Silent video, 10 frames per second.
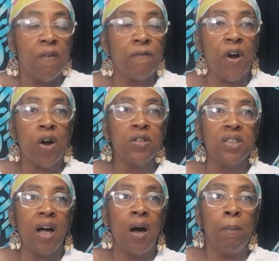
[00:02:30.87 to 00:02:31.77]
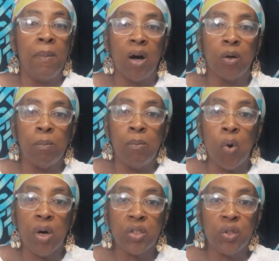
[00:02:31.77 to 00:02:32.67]
first among
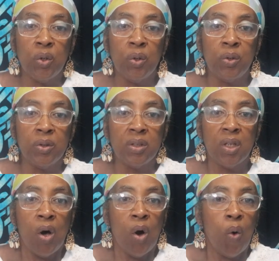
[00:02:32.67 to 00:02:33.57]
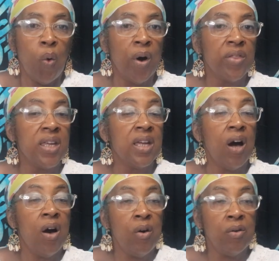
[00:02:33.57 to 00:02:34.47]
mortals, or the
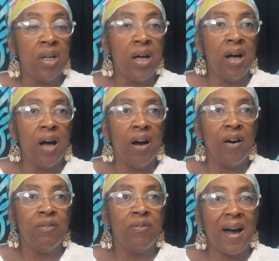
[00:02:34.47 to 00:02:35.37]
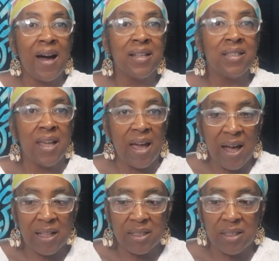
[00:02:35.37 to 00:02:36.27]
owner of
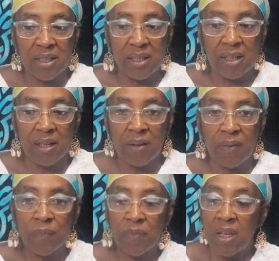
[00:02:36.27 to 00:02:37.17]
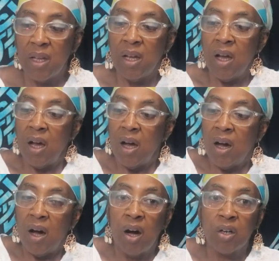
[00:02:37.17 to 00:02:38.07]
vitality.
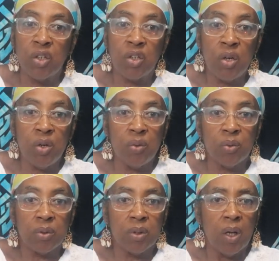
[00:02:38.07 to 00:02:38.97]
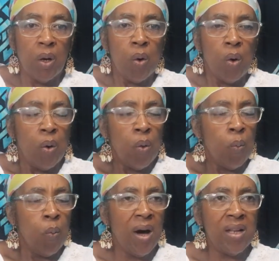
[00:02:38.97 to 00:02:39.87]
Ogun,
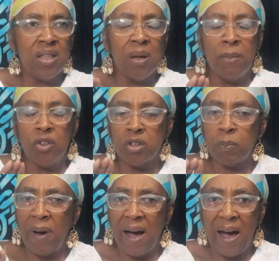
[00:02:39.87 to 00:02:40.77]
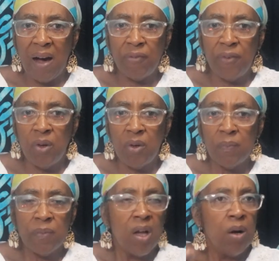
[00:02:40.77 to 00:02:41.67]
one of the most powerful,
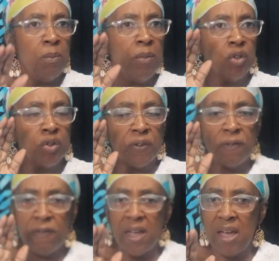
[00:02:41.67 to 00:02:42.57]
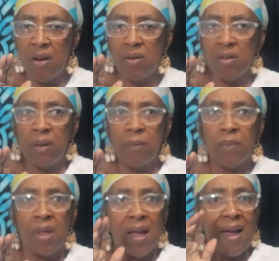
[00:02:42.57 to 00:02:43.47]
most feared,
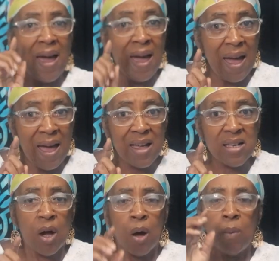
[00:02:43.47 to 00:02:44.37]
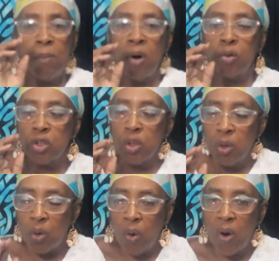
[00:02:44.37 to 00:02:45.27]
and most
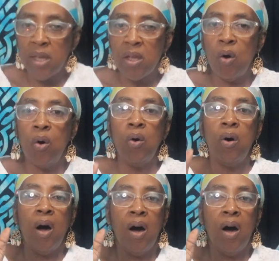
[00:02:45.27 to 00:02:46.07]
loyal